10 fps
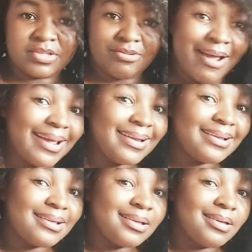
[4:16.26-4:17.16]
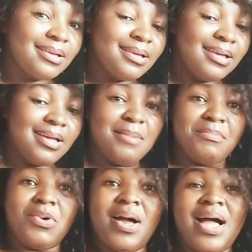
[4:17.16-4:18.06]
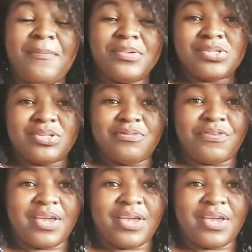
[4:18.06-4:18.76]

Right? What happens to the fake